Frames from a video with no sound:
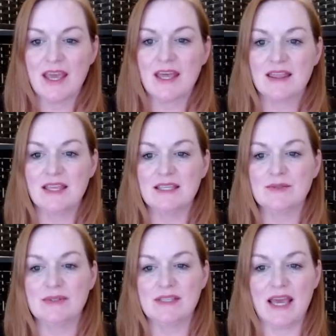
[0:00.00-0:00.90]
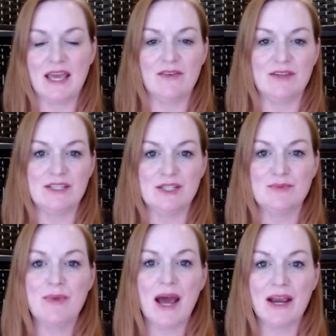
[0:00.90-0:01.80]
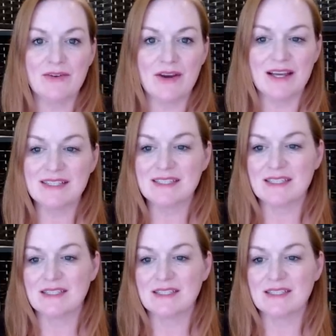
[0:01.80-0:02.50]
This was a vintage Pyrex